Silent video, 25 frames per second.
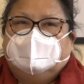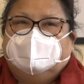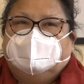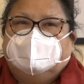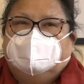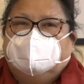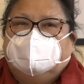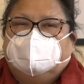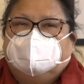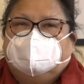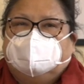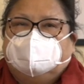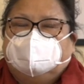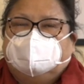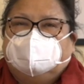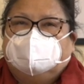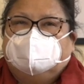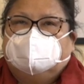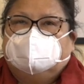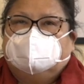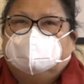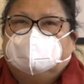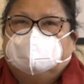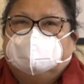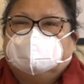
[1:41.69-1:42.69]

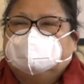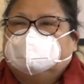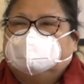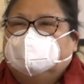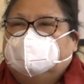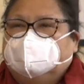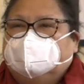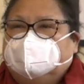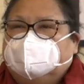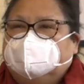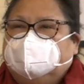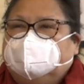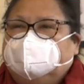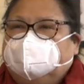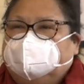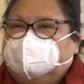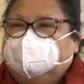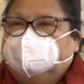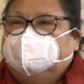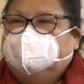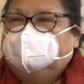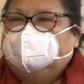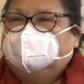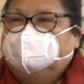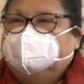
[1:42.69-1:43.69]
for this type of
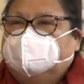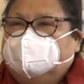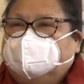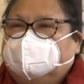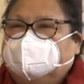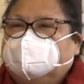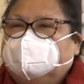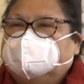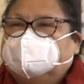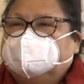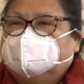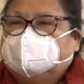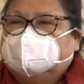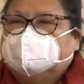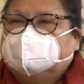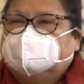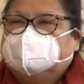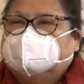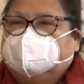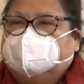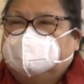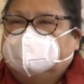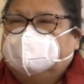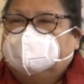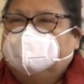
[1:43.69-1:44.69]

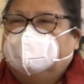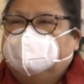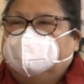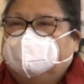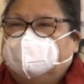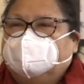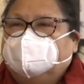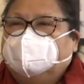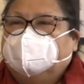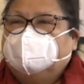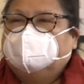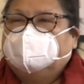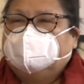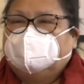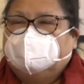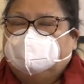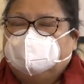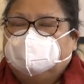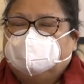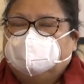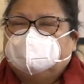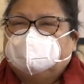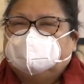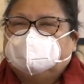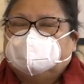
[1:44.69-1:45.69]
emergencies, I mean overwhelming
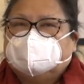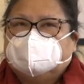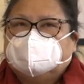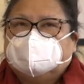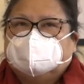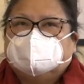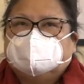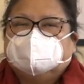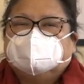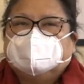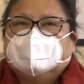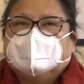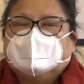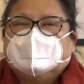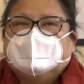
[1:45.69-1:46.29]
emergencies.